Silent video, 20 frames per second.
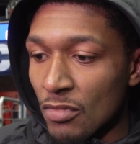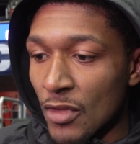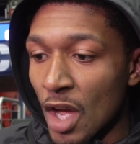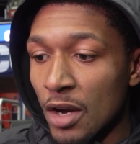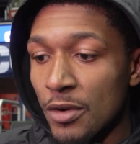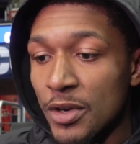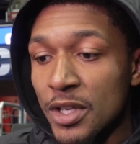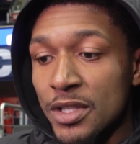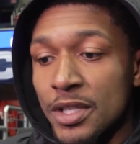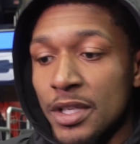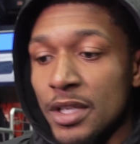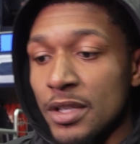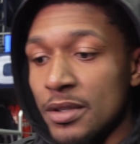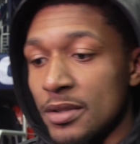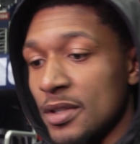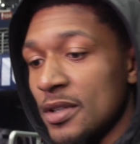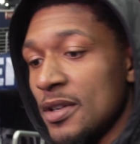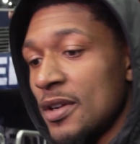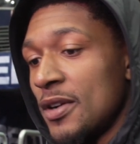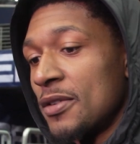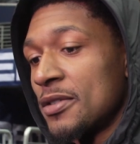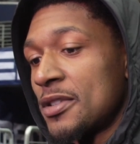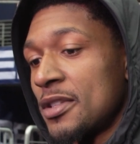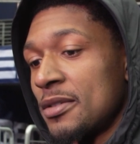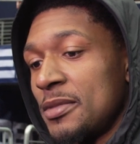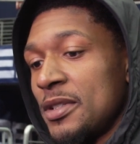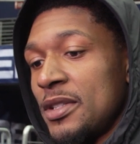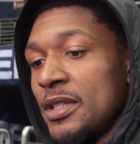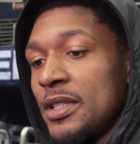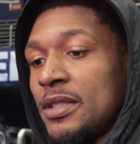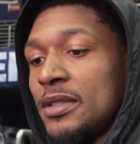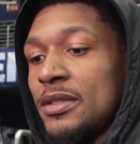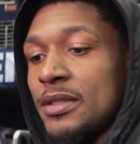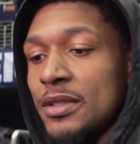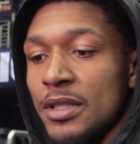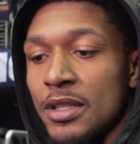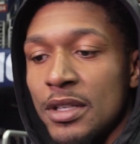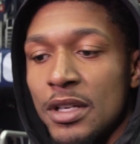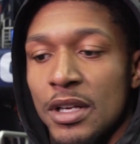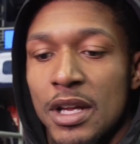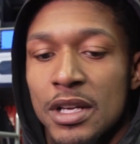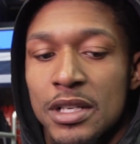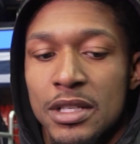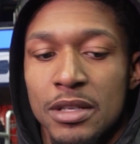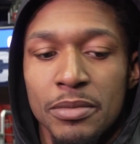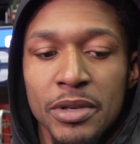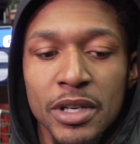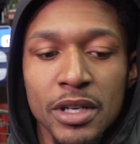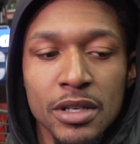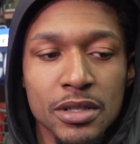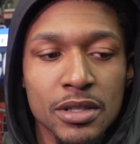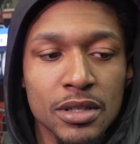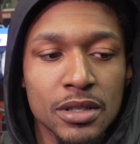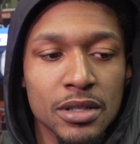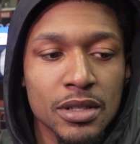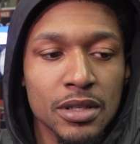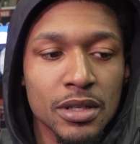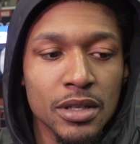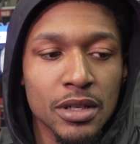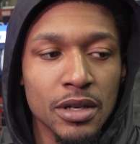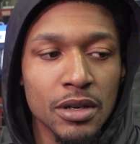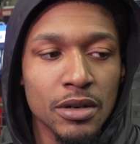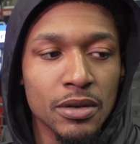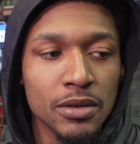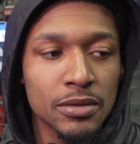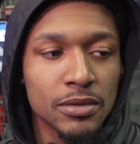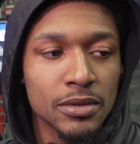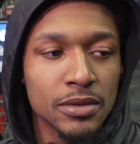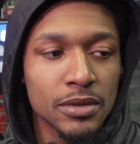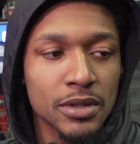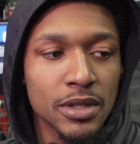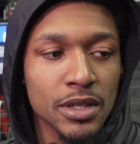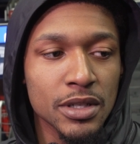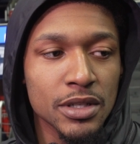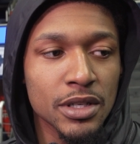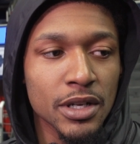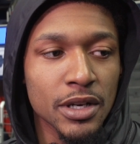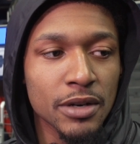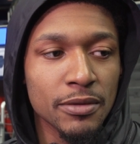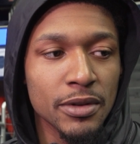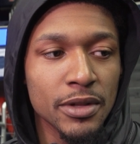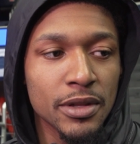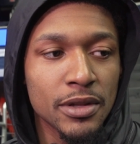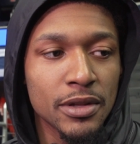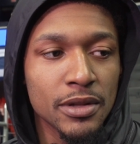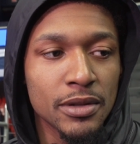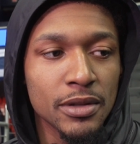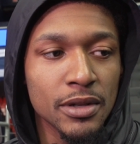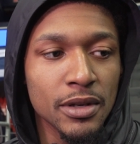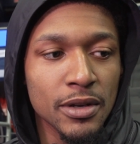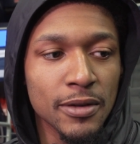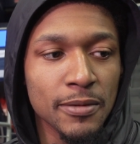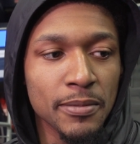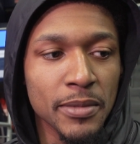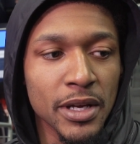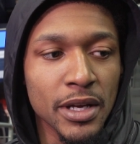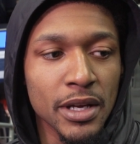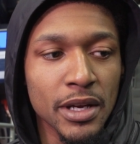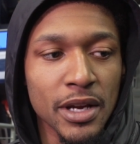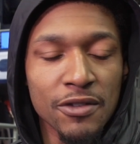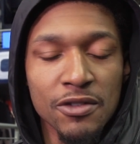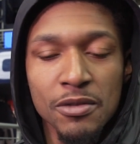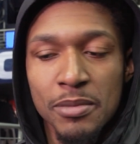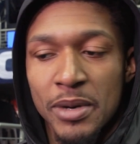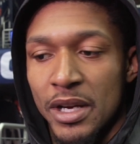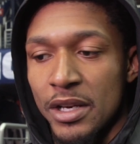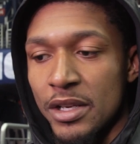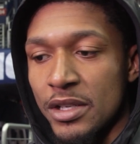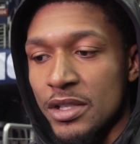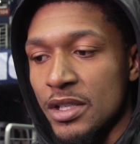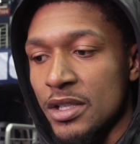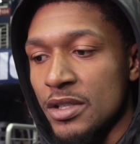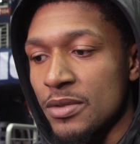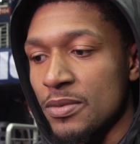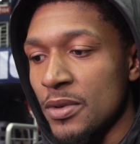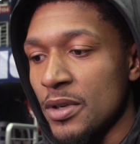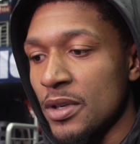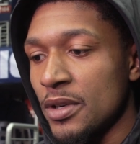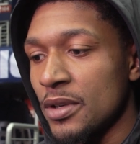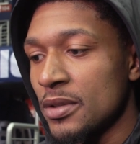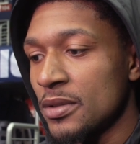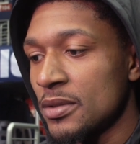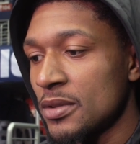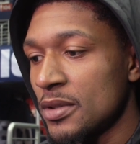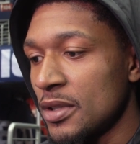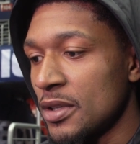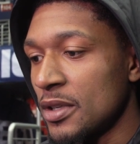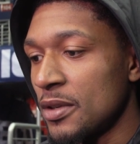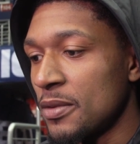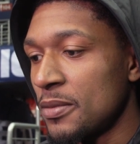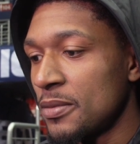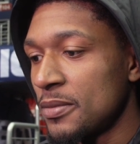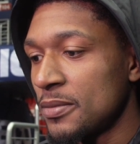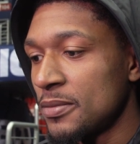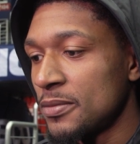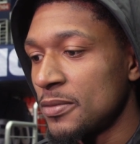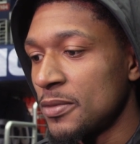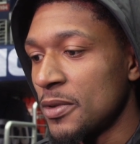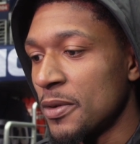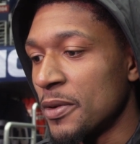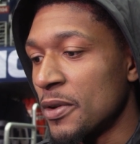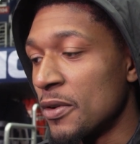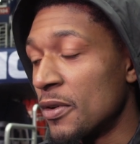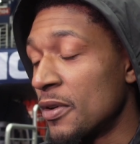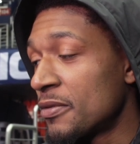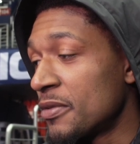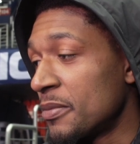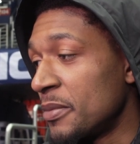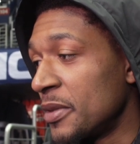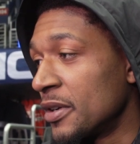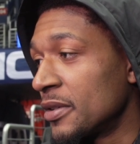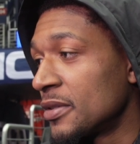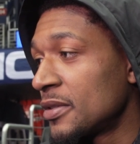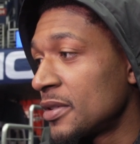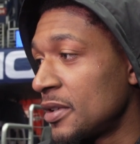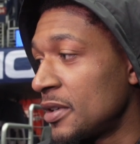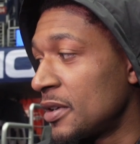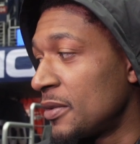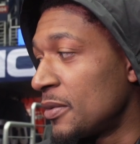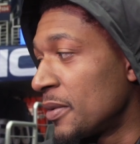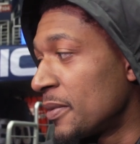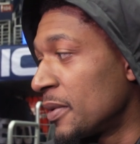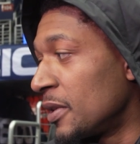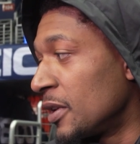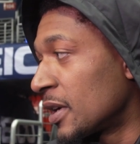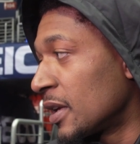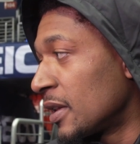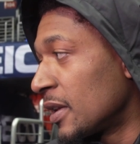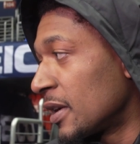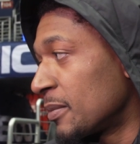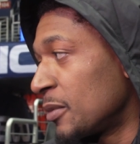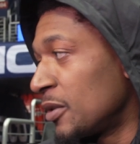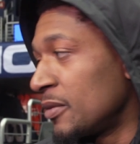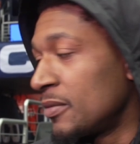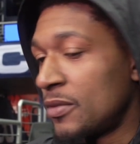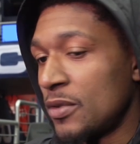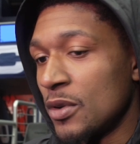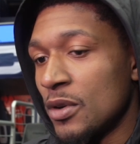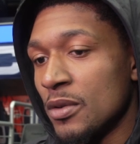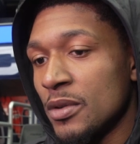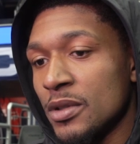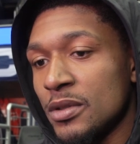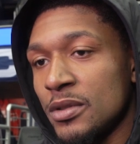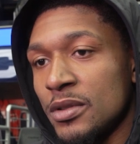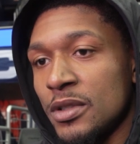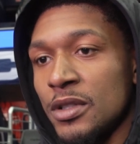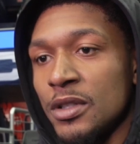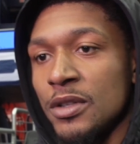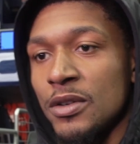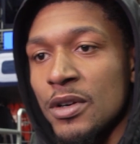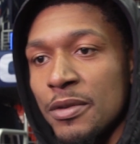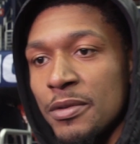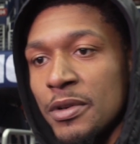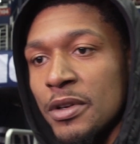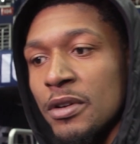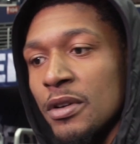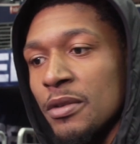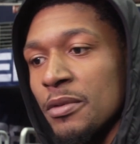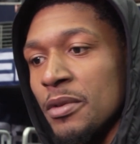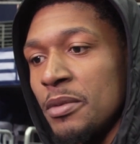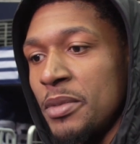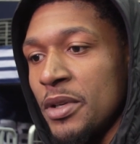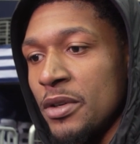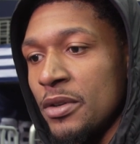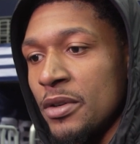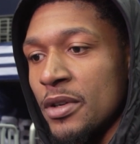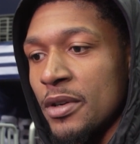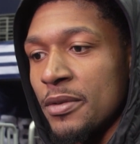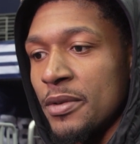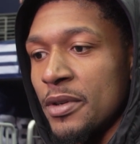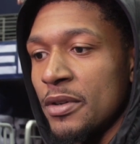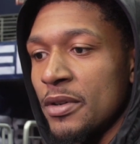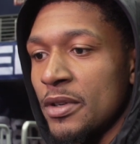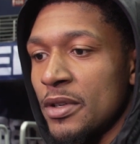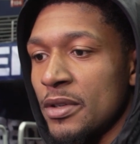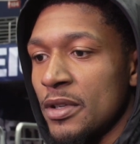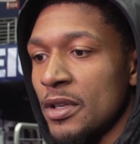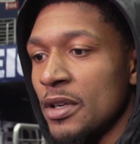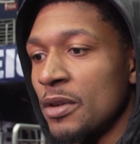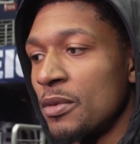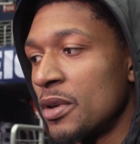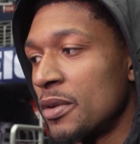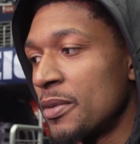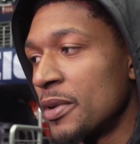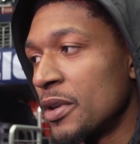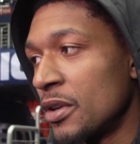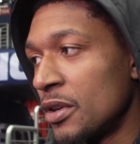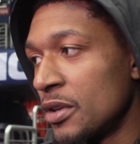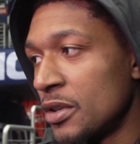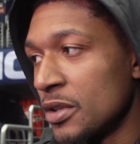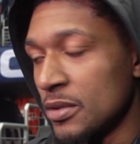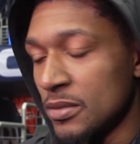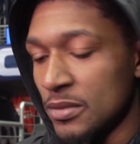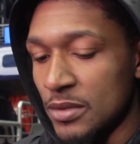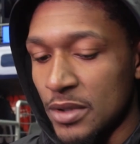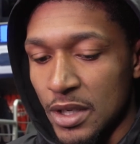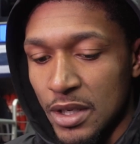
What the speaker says: Oh, we'll see. You know, ultimately, you know, that's the biggest, you know, concern with, you know, me and everybody is just where, you know, where we're going from here. You know, what we're looking like moving forward. You know, are we going to rebuild? Are we going to, you know, what are we going to do?